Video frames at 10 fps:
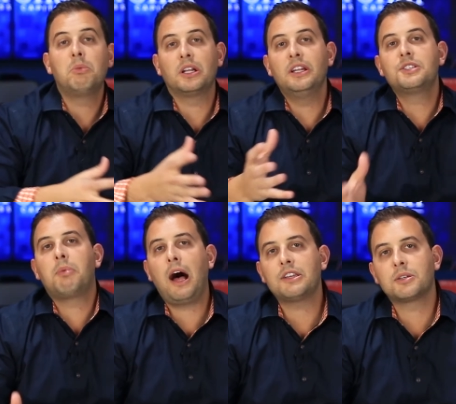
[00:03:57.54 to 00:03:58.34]
But it is
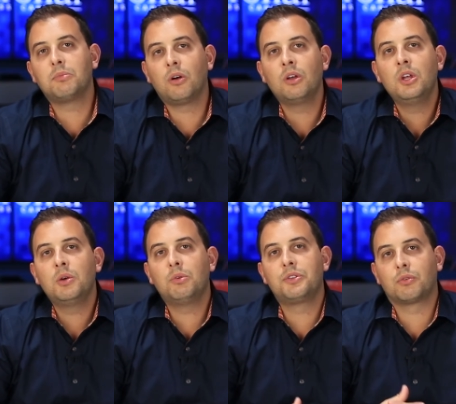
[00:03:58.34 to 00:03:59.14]
possible
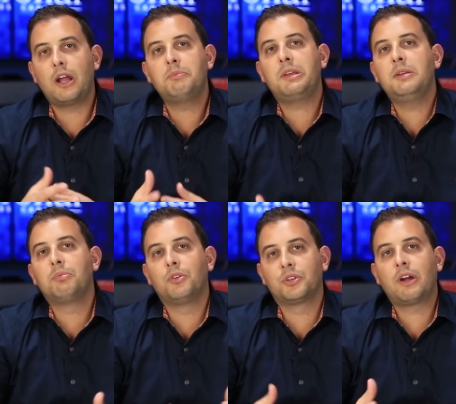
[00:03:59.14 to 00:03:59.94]
with the right
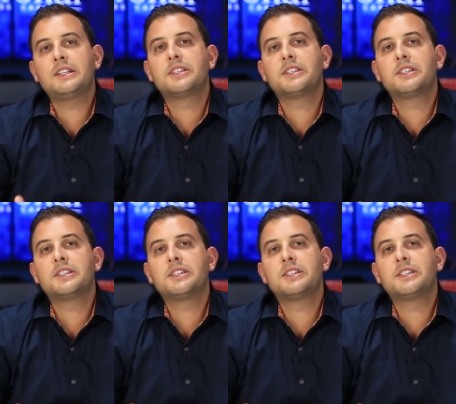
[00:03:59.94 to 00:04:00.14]
people and the right